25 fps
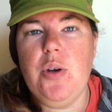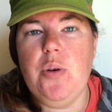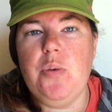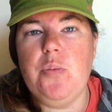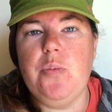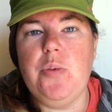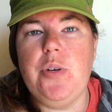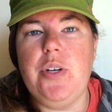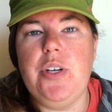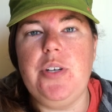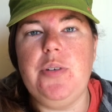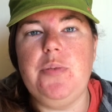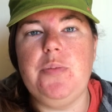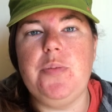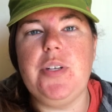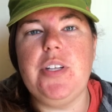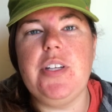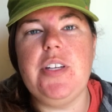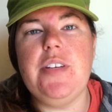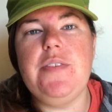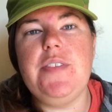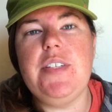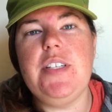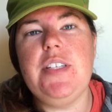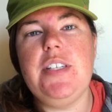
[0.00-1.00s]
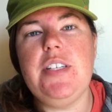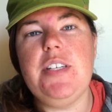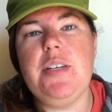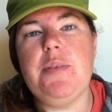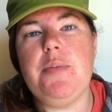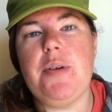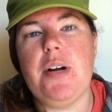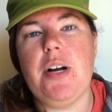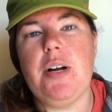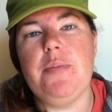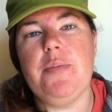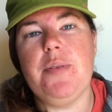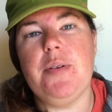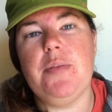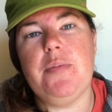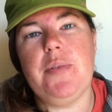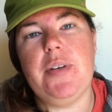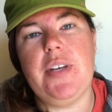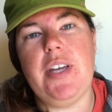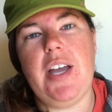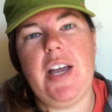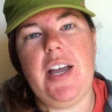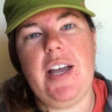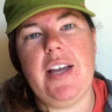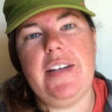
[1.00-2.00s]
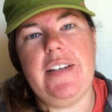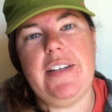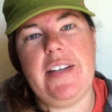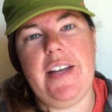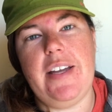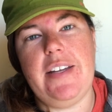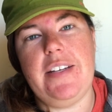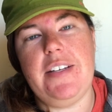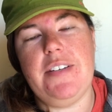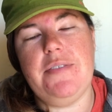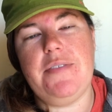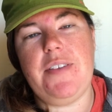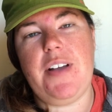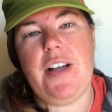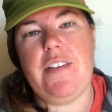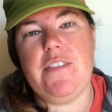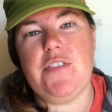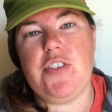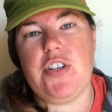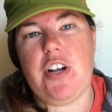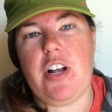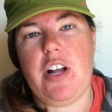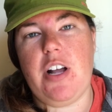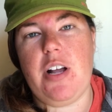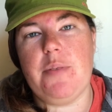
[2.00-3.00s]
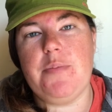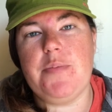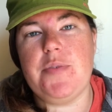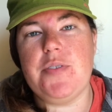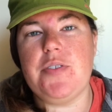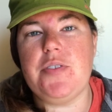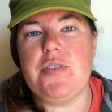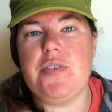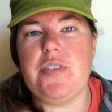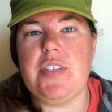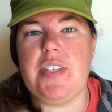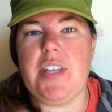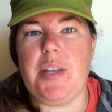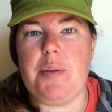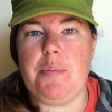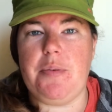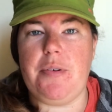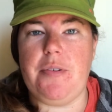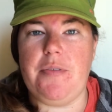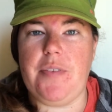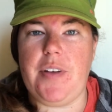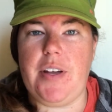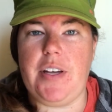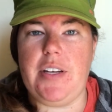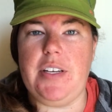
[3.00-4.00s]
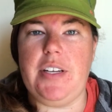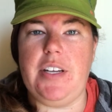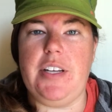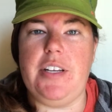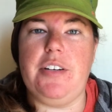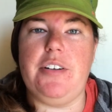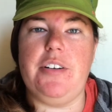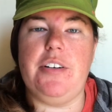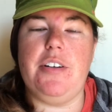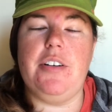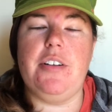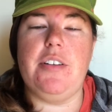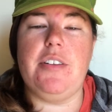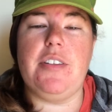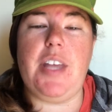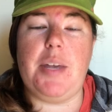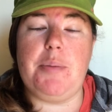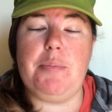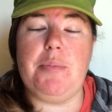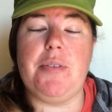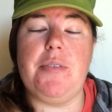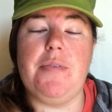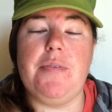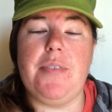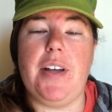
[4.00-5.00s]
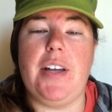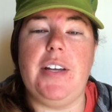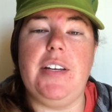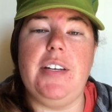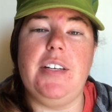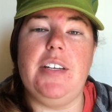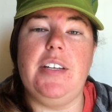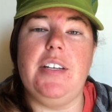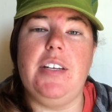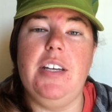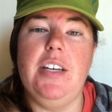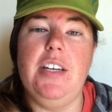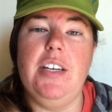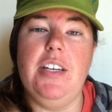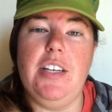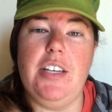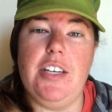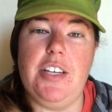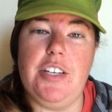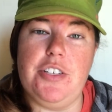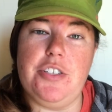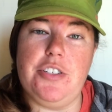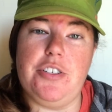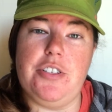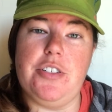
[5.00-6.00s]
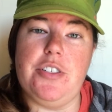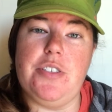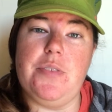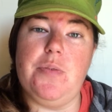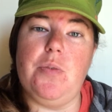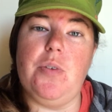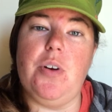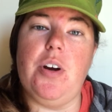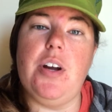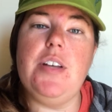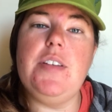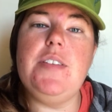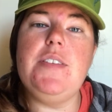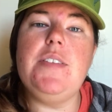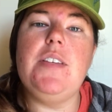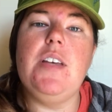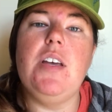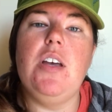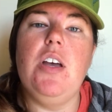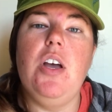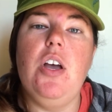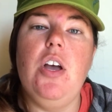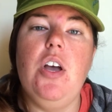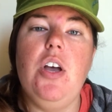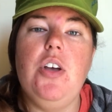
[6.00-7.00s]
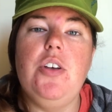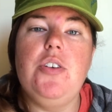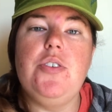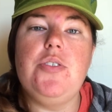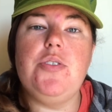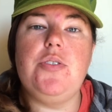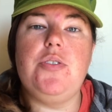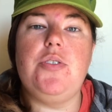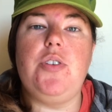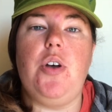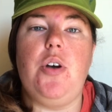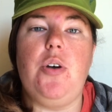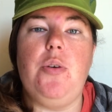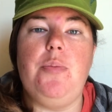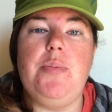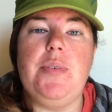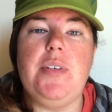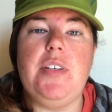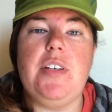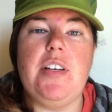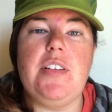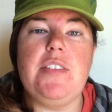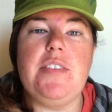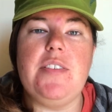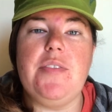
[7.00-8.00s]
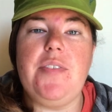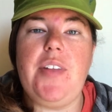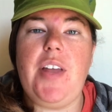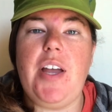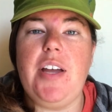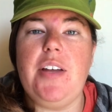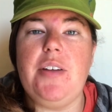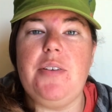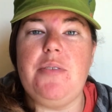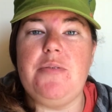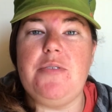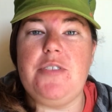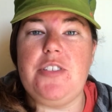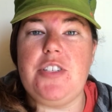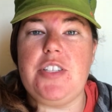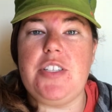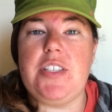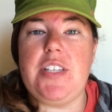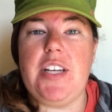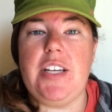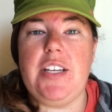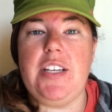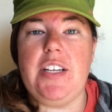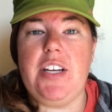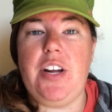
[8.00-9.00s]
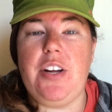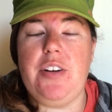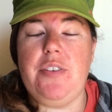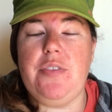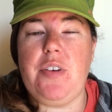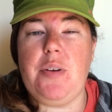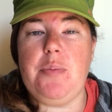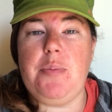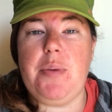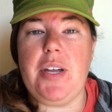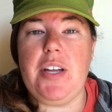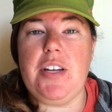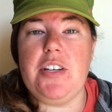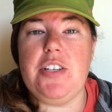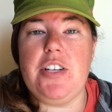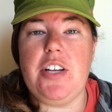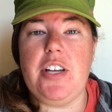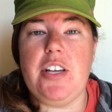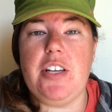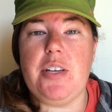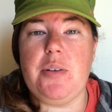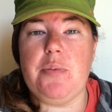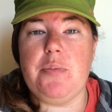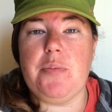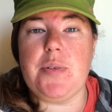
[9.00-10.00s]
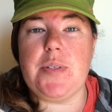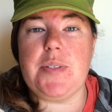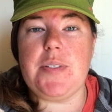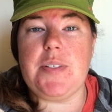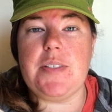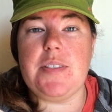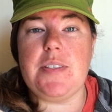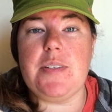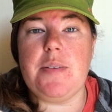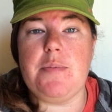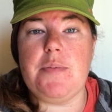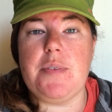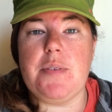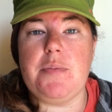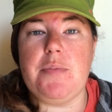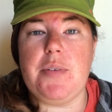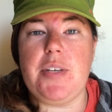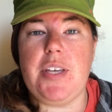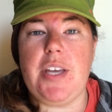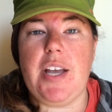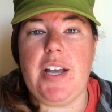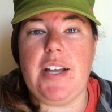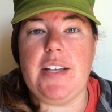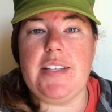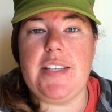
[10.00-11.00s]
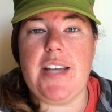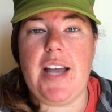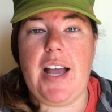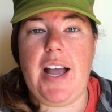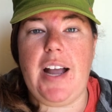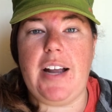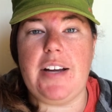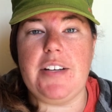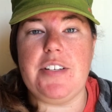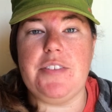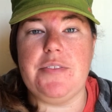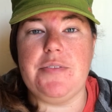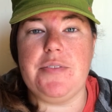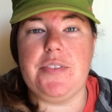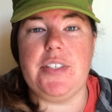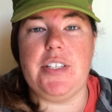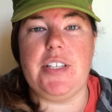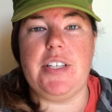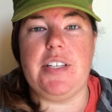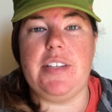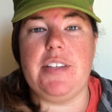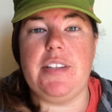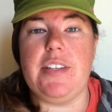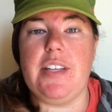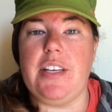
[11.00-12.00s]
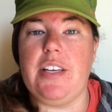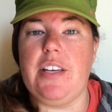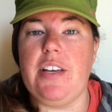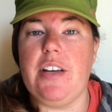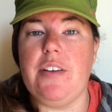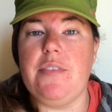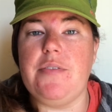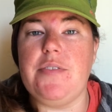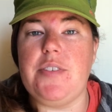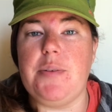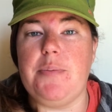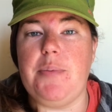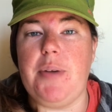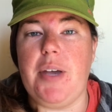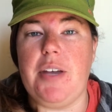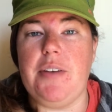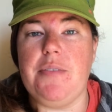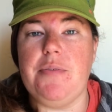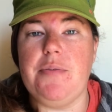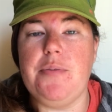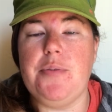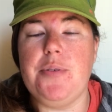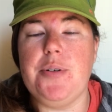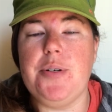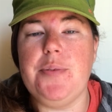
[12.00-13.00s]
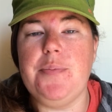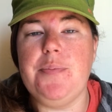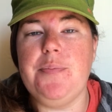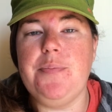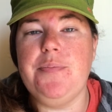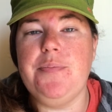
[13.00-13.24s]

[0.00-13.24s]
When we lived in the apartment, we had 9 to 5 jobs that provided insurance for us. So because of that, it was just taken out of our paycheck and wasn't something we had to actively think of to pay for.